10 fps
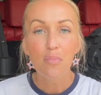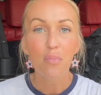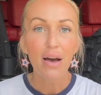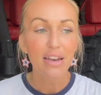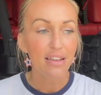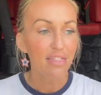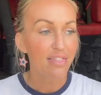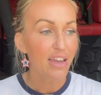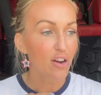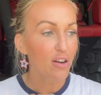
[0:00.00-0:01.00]
but
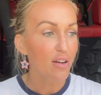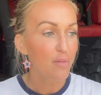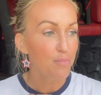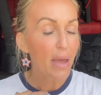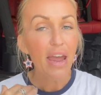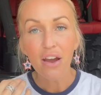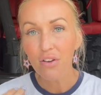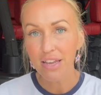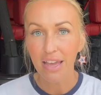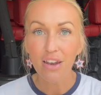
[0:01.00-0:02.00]
they're
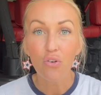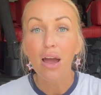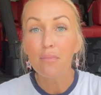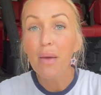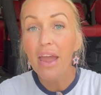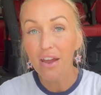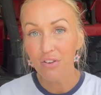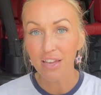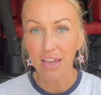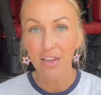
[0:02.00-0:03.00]
pairing it, or I'm
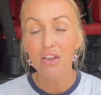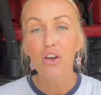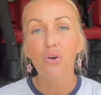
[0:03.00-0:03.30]
pairing it